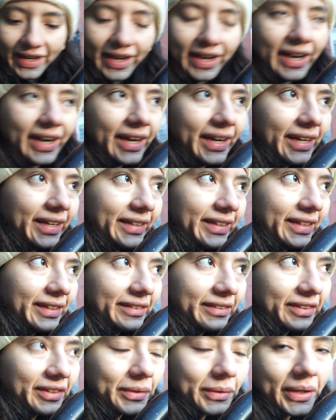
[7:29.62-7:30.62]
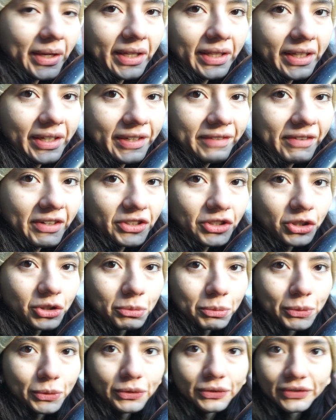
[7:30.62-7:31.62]
I need to go get like
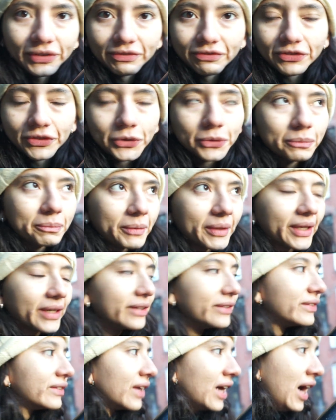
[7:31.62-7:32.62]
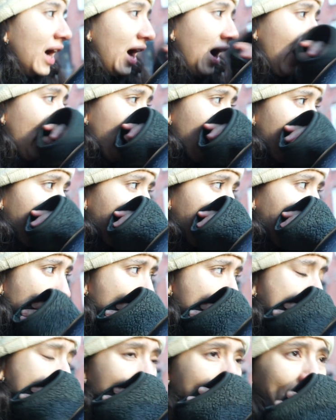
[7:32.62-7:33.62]
vegetables and fruit because
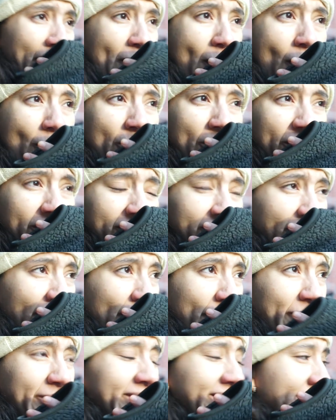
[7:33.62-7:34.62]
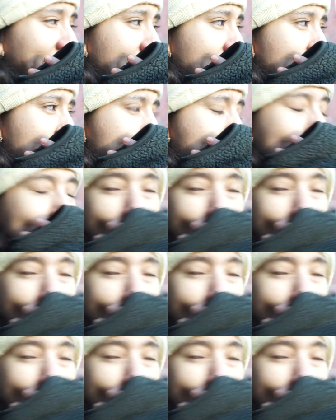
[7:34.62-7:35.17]
my goal this year to eat